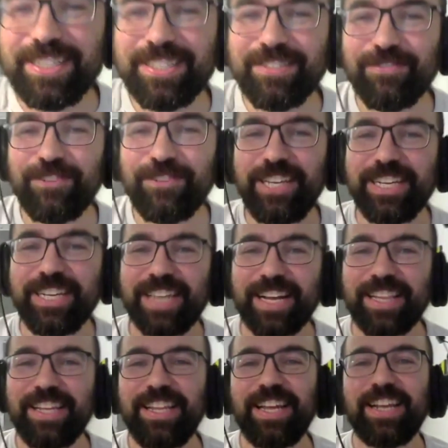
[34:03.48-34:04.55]
it's really
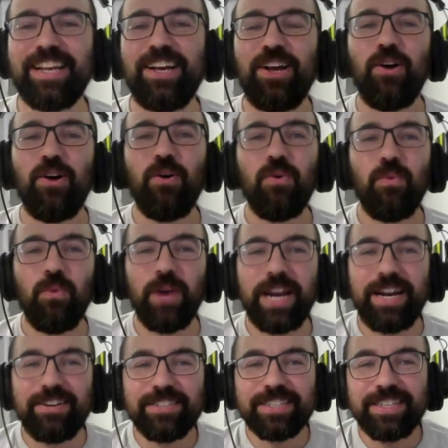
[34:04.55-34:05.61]
exactly like what
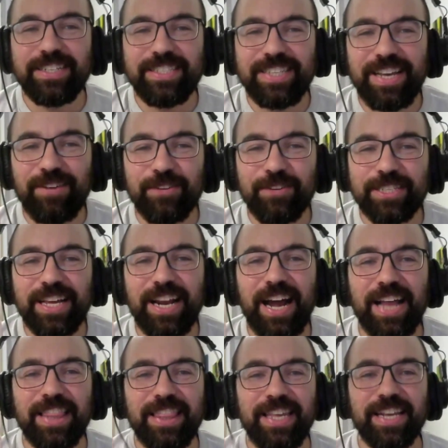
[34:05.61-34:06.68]
I was going to say, was that
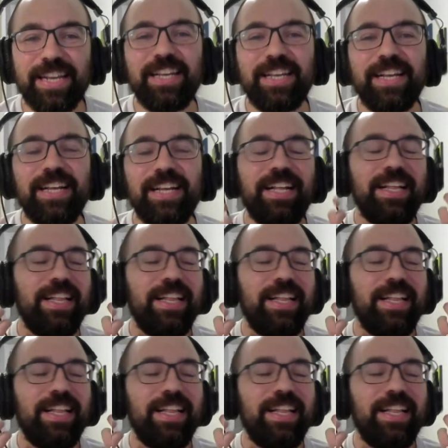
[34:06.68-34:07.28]
I think